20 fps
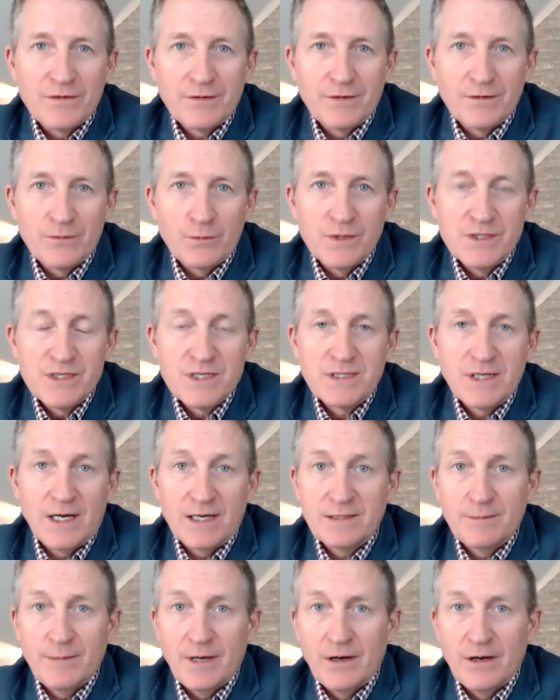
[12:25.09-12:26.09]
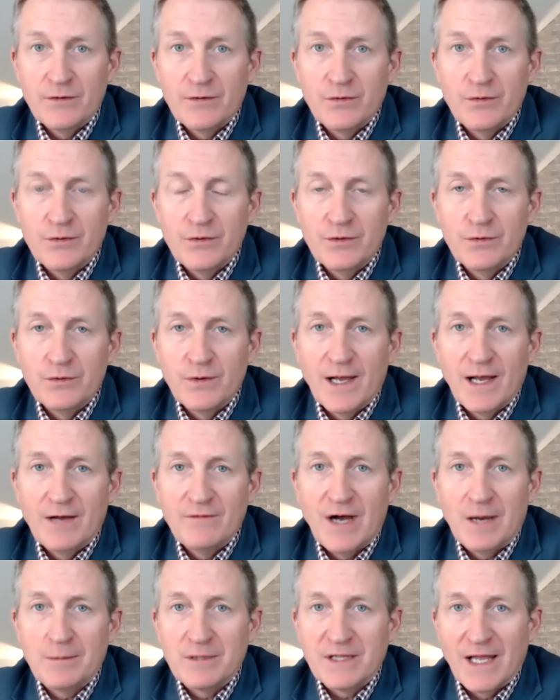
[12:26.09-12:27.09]
Because we just talked about who you have
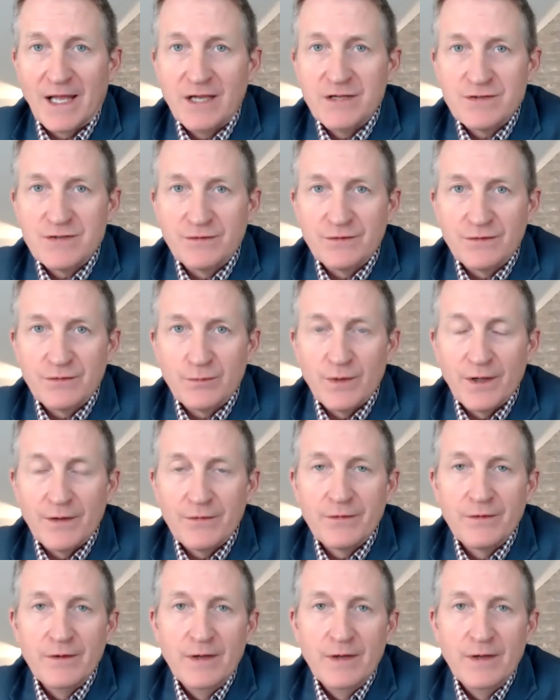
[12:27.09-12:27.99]
obligations with,